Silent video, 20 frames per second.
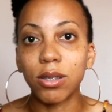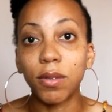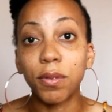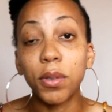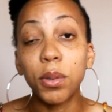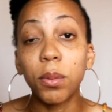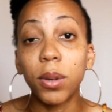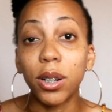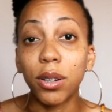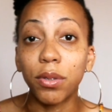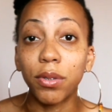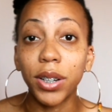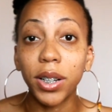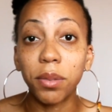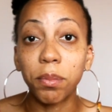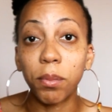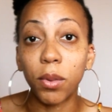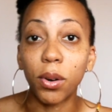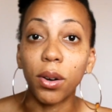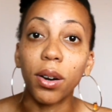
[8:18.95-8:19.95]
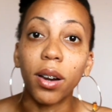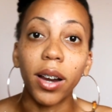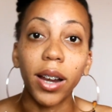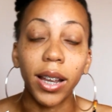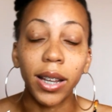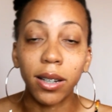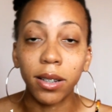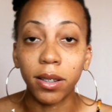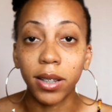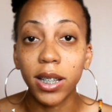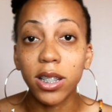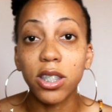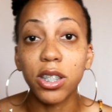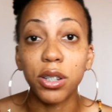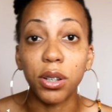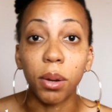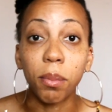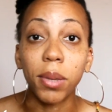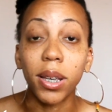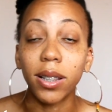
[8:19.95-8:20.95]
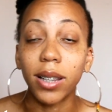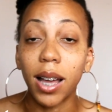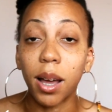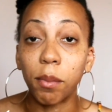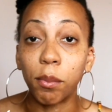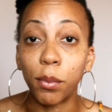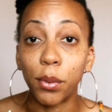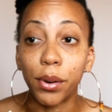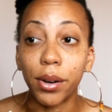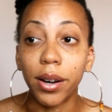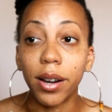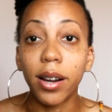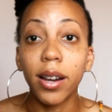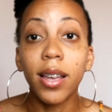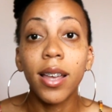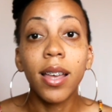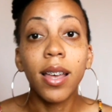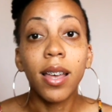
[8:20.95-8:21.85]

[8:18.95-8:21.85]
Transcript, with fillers: So if you want to read more and get to know me a lot more,